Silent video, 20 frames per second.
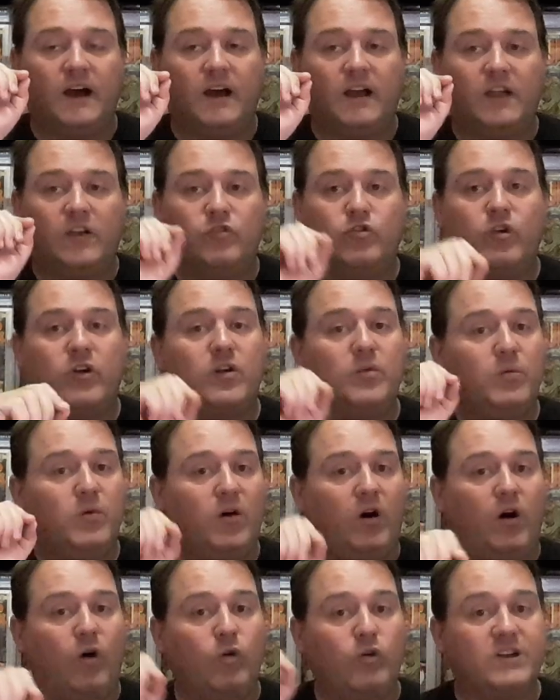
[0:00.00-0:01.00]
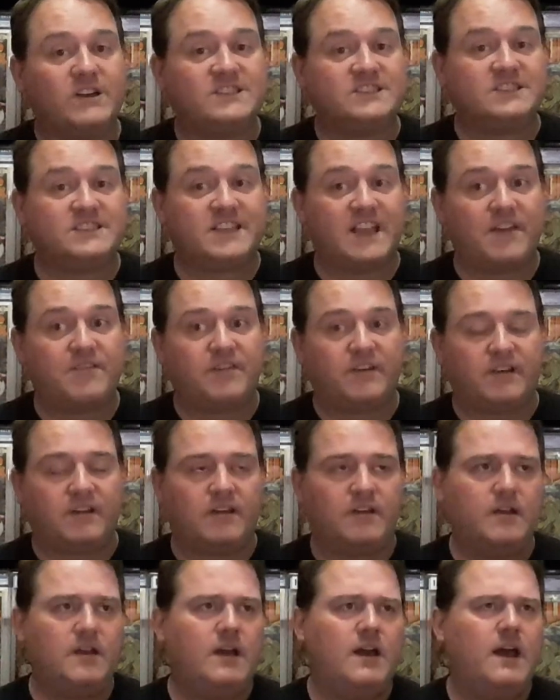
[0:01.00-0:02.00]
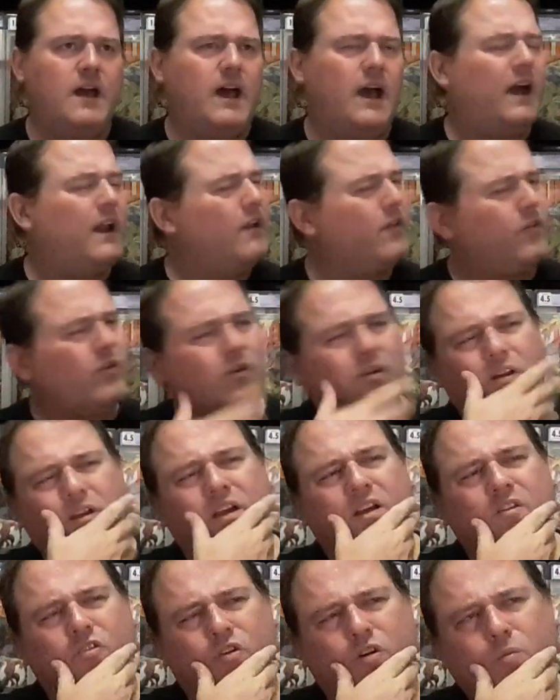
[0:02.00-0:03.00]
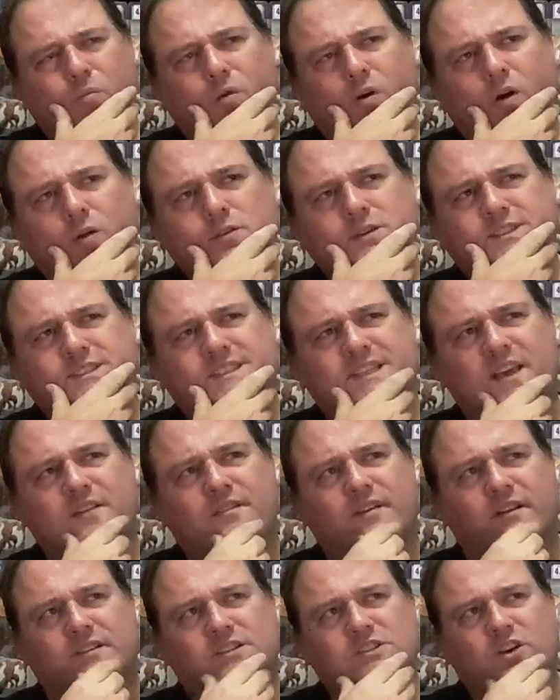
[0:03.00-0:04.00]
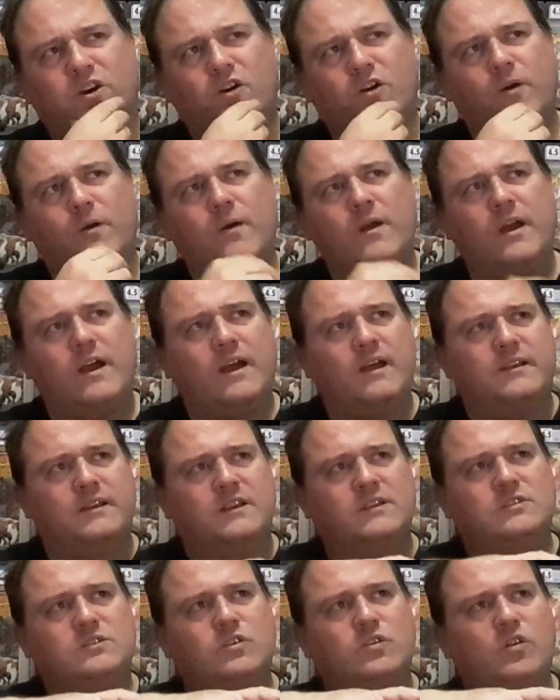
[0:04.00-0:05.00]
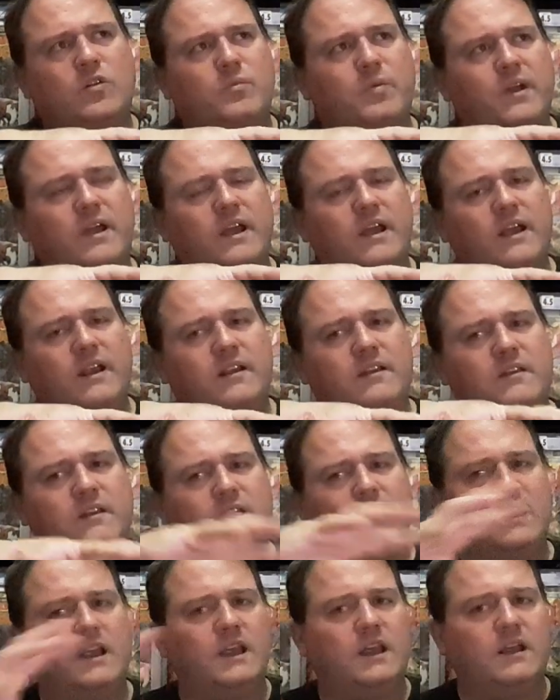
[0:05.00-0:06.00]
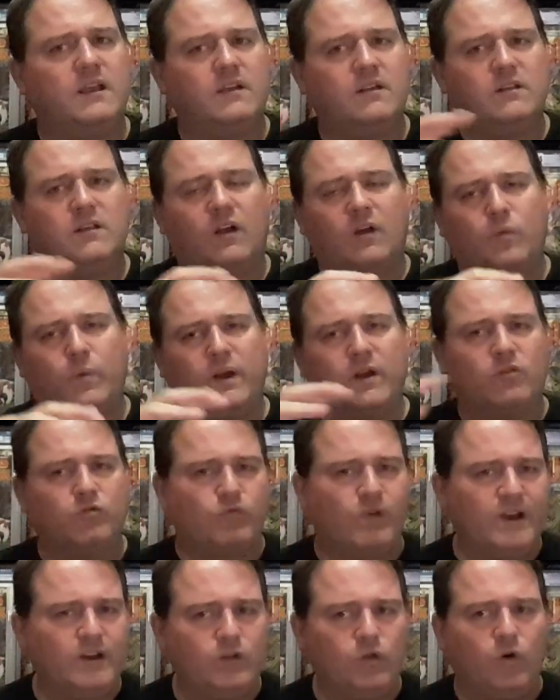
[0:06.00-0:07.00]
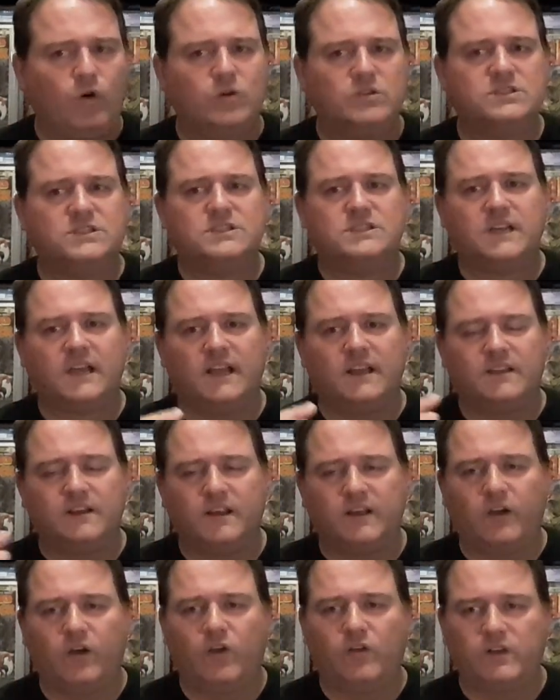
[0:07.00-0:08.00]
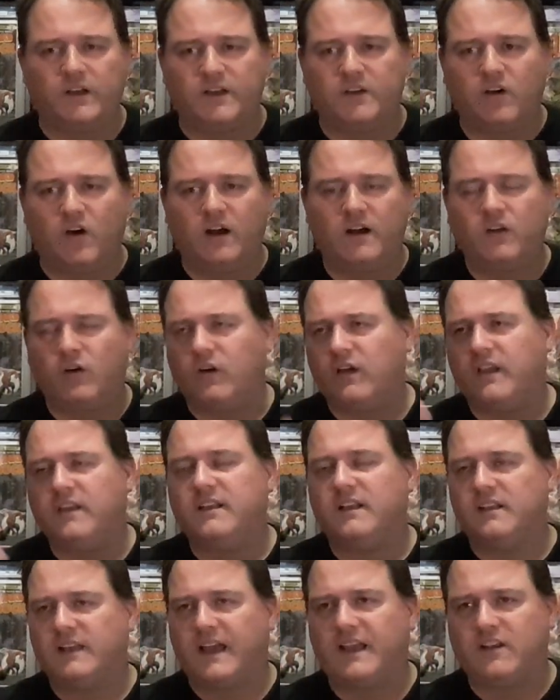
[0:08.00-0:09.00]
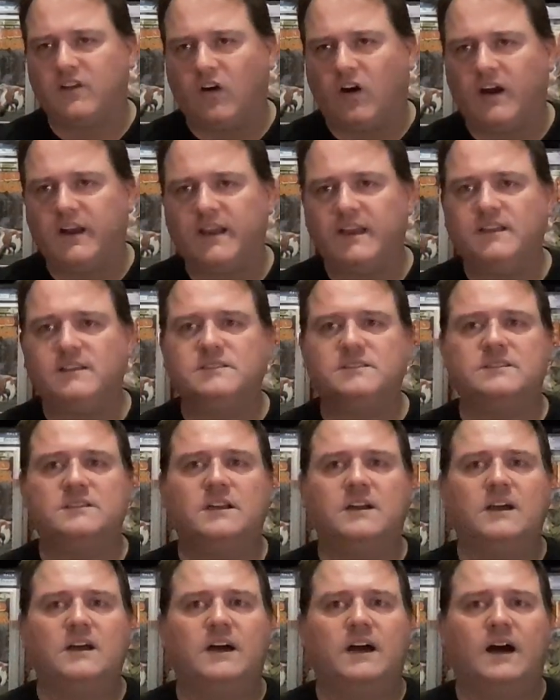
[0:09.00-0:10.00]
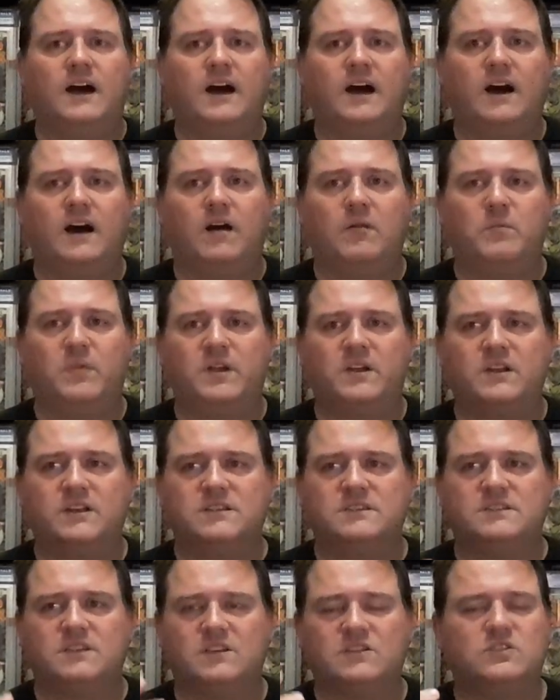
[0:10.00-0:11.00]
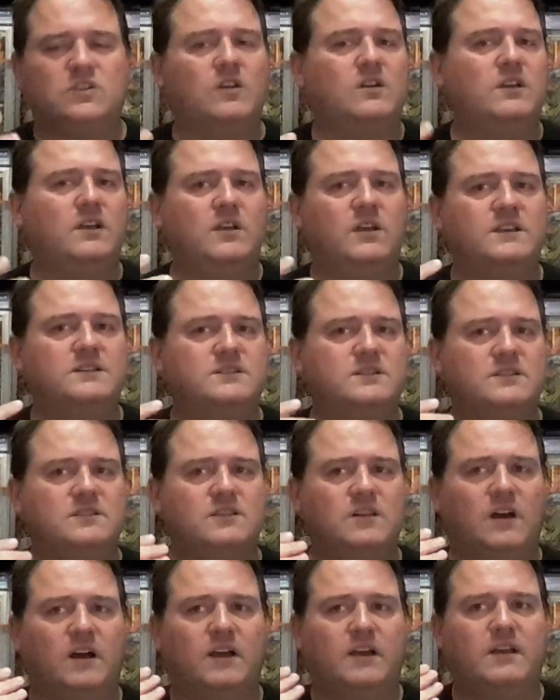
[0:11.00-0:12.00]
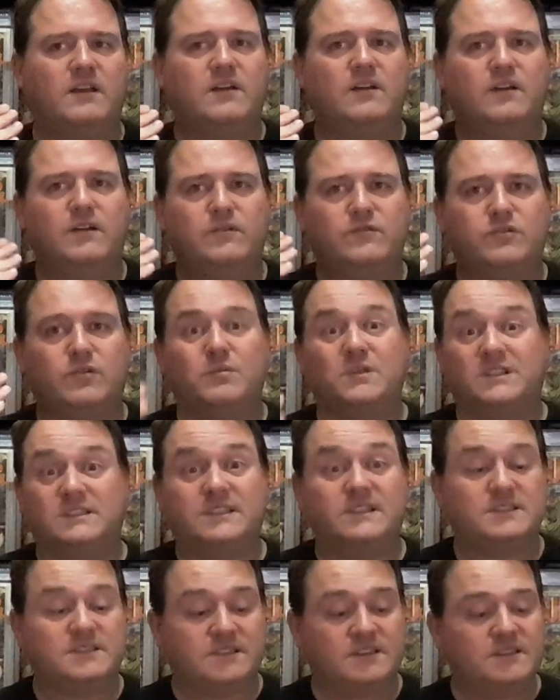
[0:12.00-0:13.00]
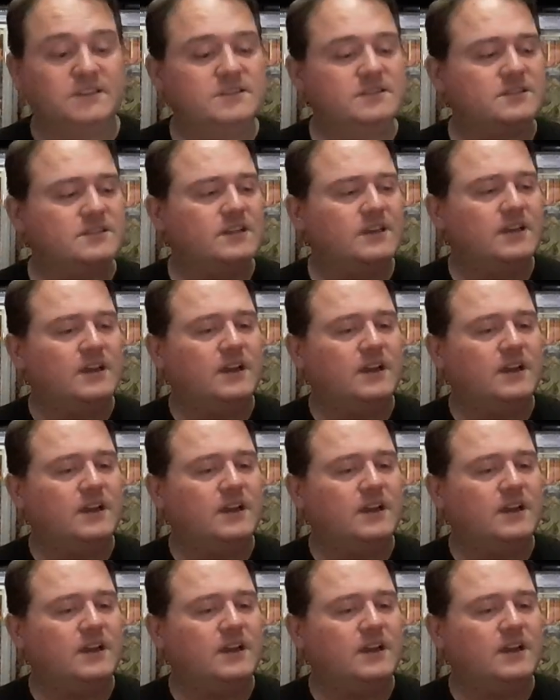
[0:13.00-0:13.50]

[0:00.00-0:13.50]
Incredible Hulk 7. And I thought, Incredible Hulk 7. So this could have been when it relaunched in the late 90s, because it certainly isn't like from the 60s,